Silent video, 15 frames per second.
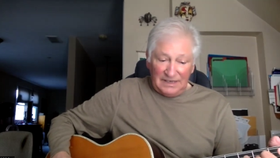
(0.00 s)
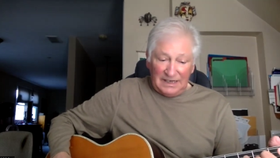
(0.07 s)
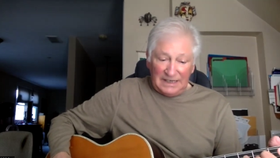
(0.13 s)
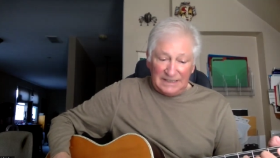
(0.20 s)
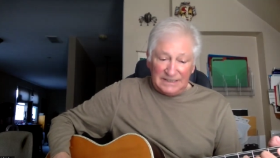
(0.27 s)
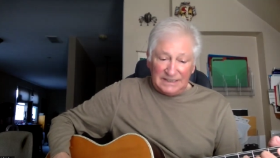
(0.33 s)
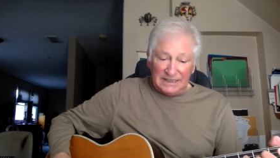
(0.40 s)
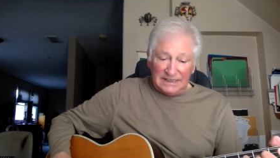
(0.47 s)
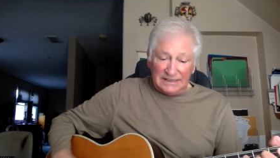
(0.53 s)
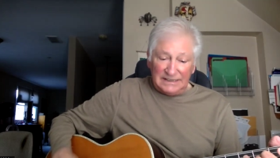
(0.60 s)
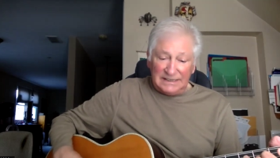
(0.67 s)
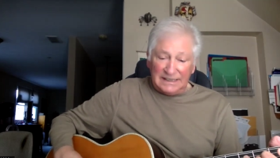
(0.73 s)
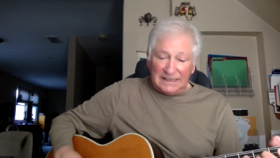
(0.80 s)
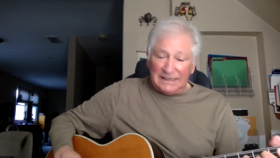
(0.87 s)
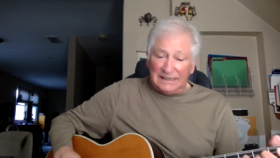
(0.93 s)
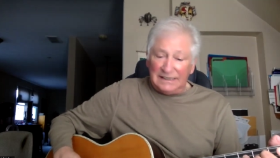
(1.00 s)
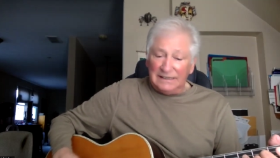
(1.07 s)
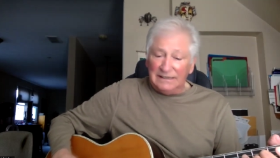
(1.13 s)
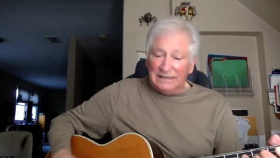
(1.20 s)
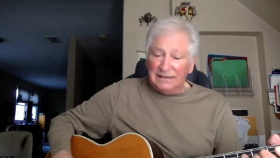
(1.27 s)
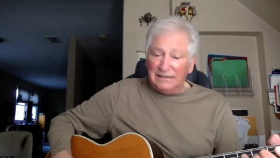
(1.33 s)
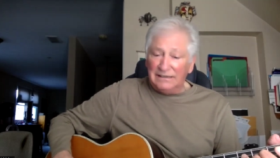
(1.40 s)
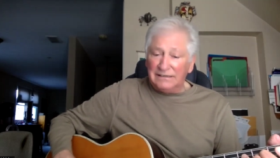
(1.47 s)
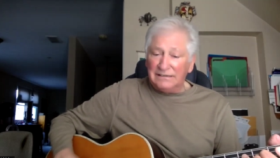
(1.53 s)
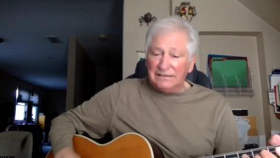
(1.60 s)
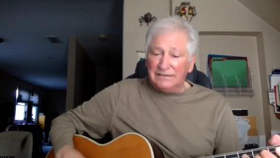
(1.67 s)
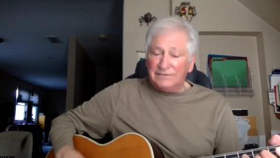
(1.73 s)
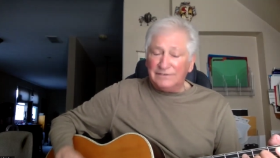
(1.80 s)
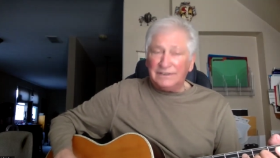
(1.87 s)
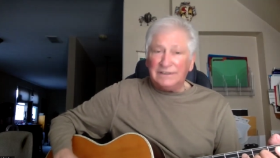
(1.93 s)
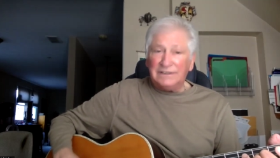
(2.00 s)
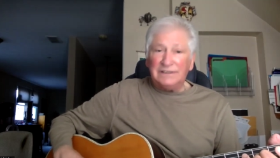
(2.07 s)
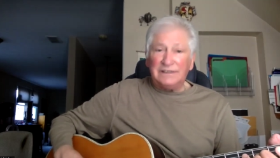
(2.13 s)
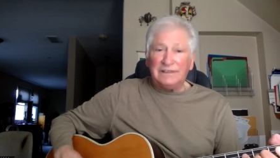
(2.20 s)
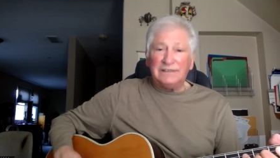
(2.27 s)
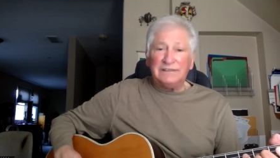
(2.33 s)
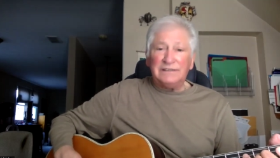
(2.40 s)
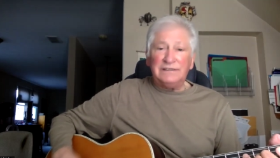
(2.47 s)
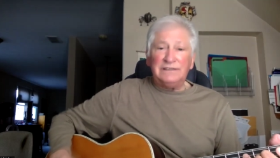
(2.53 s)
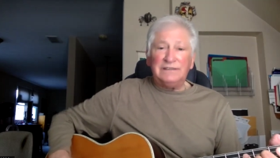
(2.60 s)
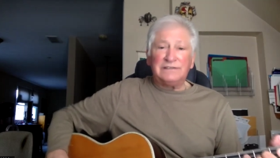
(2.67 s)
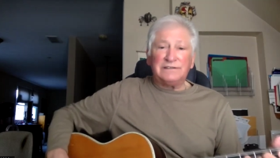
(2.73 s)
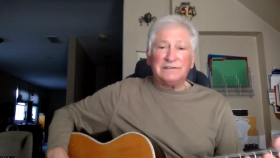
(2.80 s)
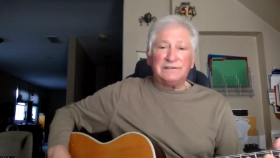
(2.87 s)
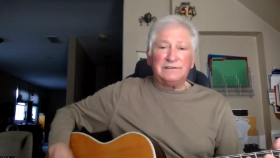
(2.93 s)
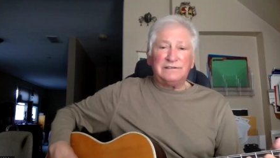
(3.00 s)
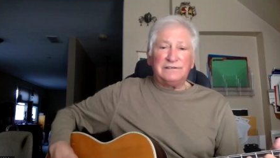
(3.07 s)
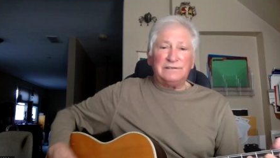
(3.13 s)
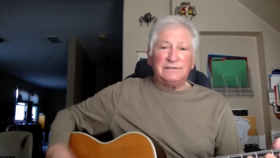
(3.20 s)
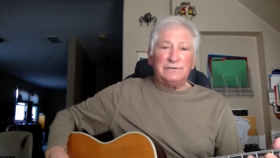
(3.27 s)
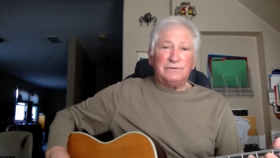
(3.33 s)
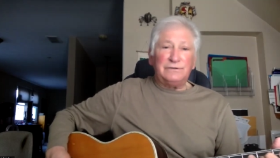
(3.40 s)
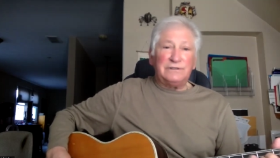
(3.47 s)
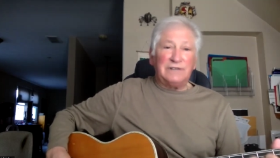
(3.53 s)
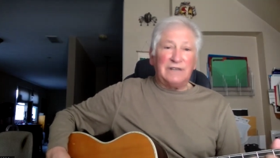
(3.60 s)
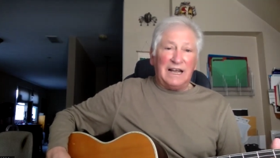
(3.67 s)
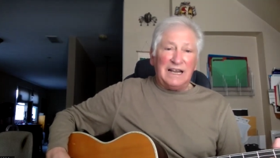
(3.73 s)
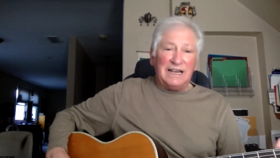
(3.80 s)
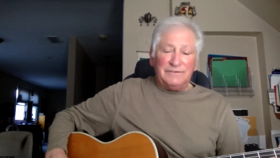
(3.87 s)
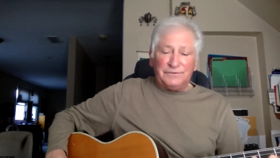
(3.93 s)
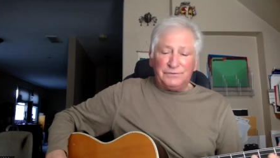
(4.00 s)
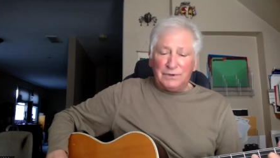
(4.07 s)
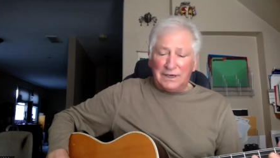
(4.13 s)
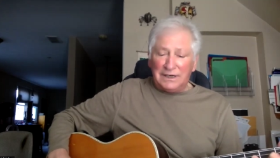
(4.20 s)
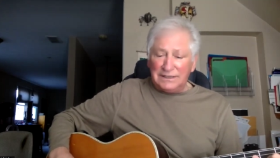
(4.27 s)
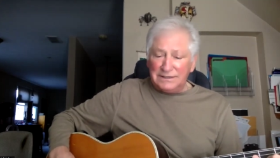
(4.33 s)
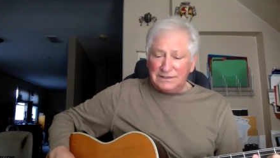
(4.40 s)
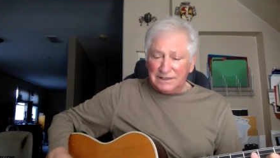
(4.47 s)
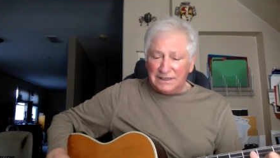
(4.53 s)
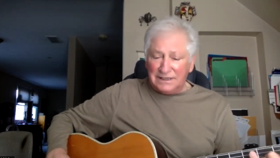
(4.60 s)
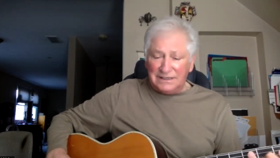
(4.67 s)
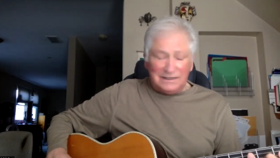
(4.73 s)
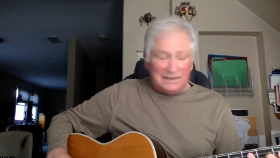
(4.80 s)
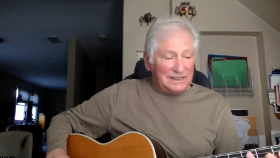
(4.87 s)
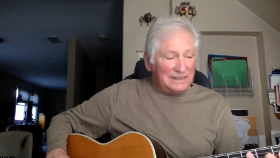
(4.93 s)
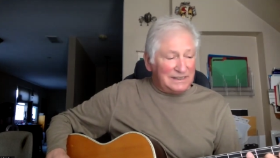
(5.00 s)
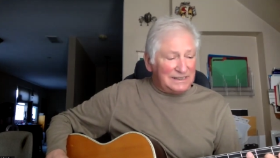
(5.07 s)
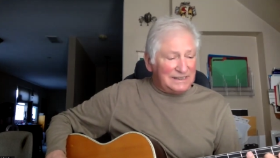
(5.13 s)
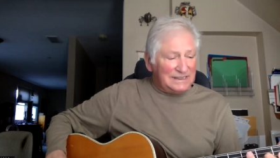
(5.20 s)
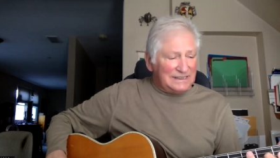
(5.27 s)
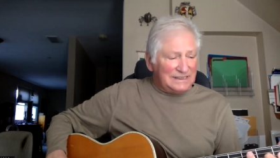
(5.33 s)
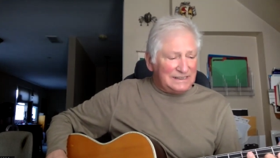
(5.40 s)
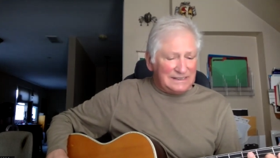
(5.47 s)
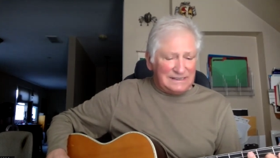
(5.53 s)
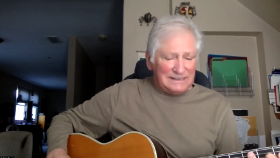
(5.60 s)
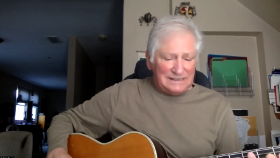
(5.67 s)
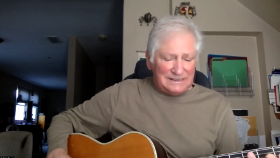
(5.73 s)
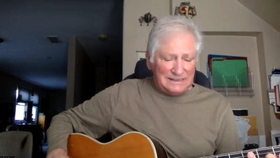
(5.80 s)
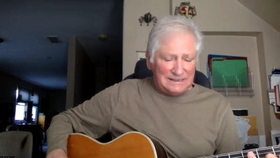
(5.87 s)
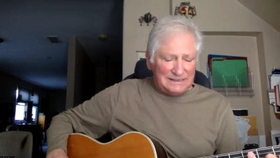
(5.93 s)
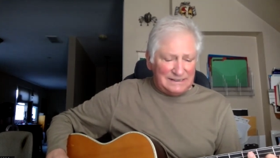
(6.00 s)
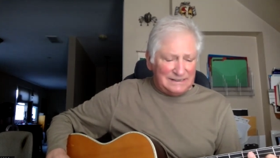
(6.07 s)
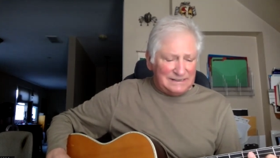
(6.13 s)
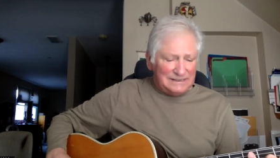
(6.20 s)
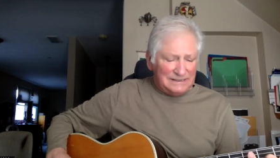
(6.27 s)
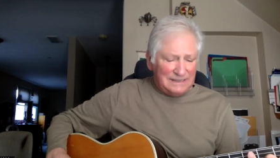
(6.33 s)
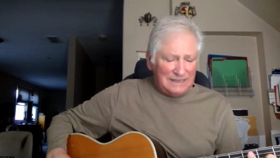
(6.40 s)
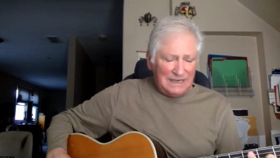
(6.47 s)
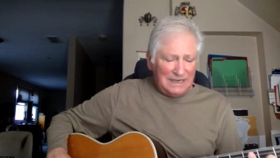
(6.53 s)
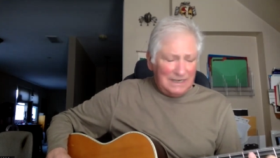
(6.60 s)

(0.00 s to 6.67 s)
I shall tell of a hunter whose life was undone